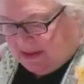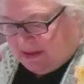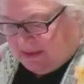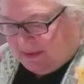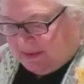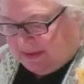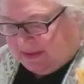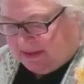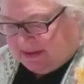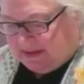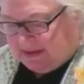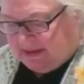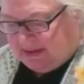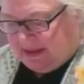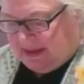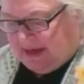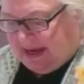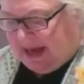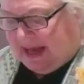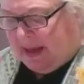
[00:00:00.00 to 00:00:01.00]
What's
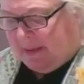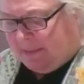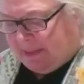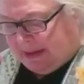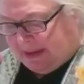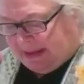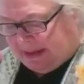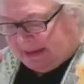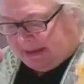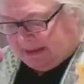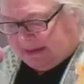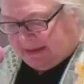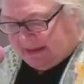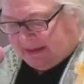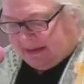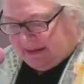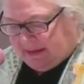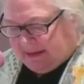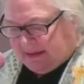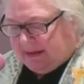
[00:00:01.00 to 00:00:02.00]
going to happen?
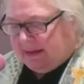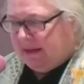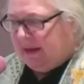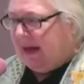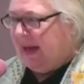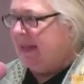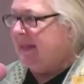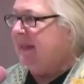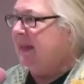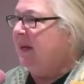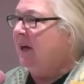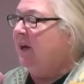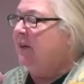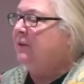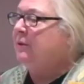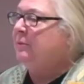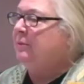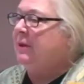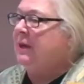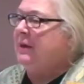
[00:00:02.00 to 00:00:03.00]
And then
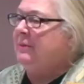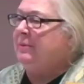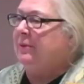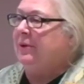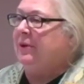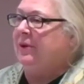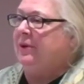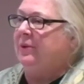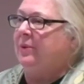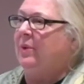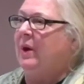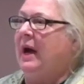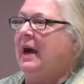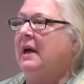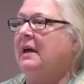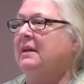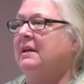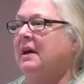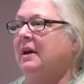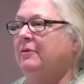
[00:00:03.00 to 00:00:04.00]
other people,
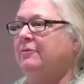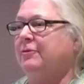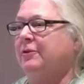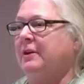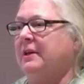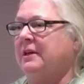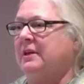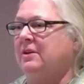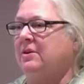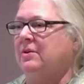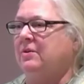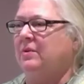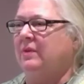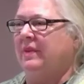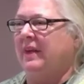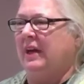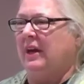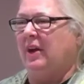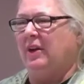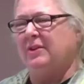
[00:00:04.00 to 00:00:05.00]
while comforting you,
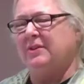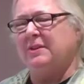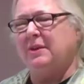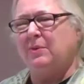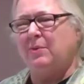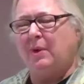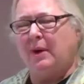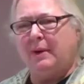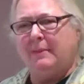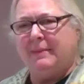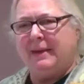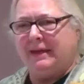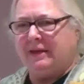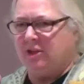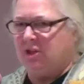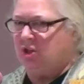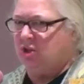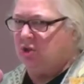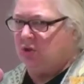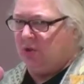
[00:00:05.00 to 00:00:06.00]
they also want to make
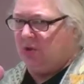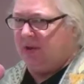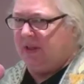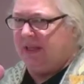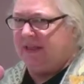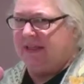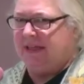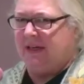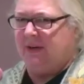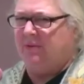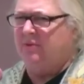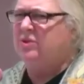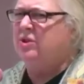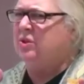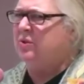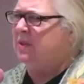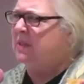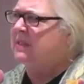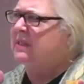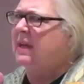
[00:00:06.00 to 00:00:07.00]
sure that they don't
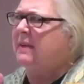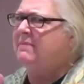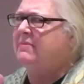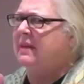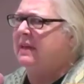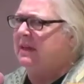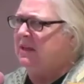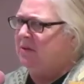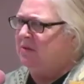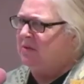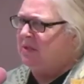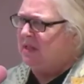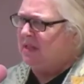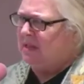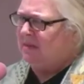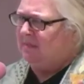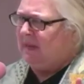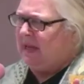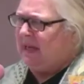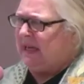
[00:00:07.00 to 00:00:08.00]
do the same thing you did
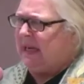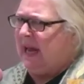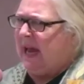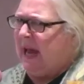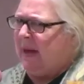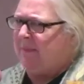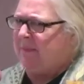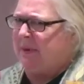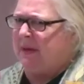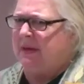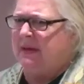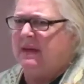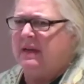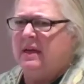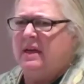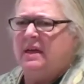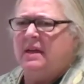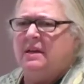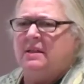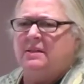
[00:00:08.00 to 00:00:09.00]
to make it happen.
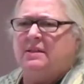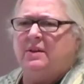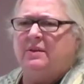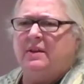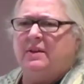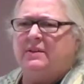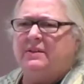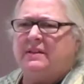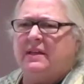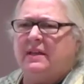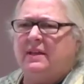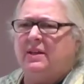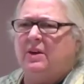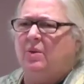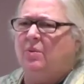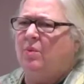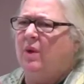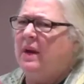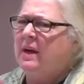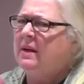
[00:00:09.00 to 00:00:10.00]
So they'll say,
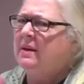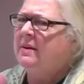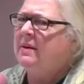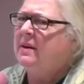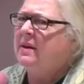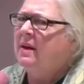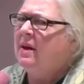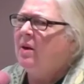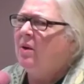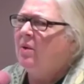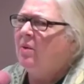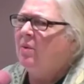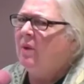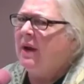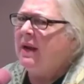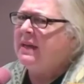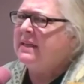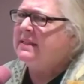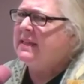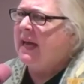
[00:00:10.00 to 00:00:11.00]

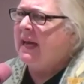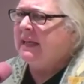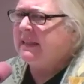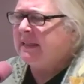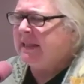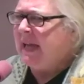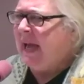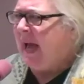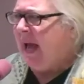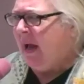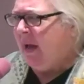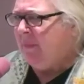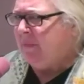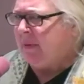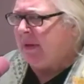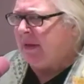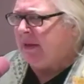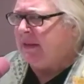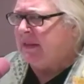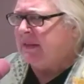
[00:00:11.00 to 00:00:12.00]
what exactly
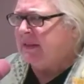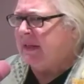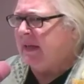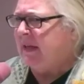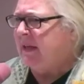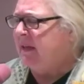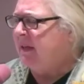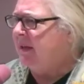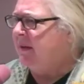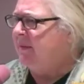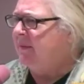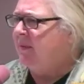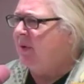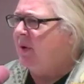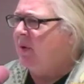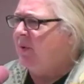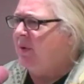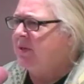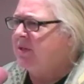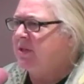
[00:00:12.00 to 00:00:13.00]
happened? And
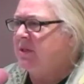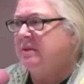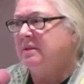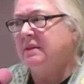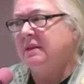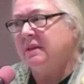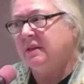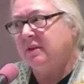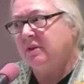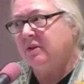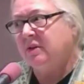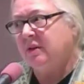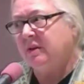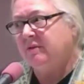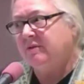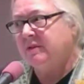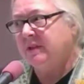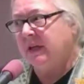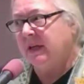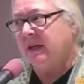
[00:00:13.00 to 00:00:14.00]
what do you think you could
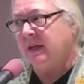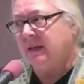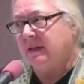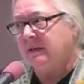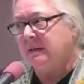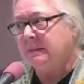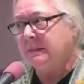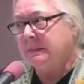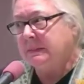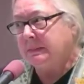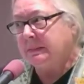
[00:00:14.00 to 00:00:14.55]
have done?